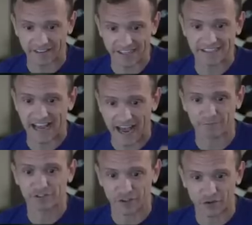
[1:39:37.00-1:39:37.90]
He is
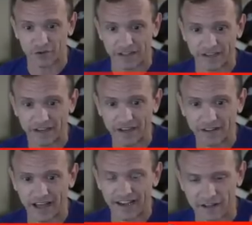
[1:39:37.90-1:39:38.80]
absolutely,
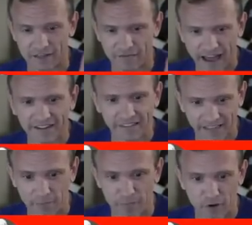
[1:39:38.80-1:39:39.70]
like, the fact that
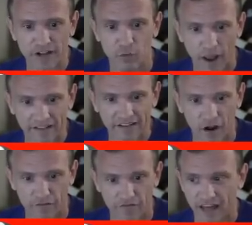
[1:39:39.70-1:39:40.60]
they booted Whalen
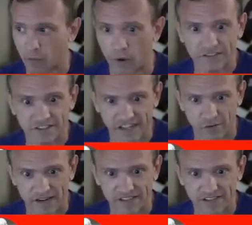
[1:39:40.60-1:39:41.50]
off of that one
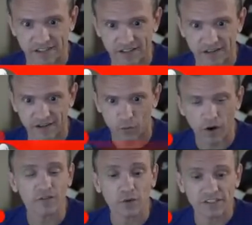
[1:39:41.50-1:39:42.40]
series.
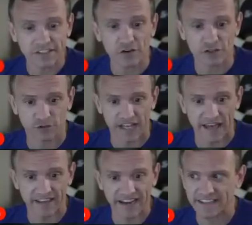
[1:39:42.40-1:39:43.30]
What series was
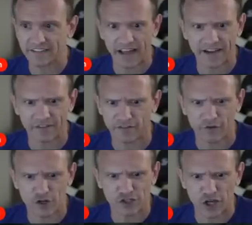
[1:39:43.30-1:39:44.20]
that he did like the
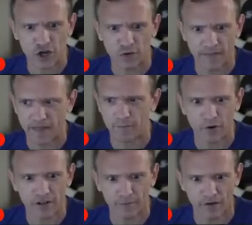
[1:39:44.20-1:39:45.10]
first two and then they
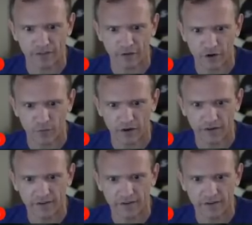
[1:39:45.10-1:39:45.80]
booted him off the third one?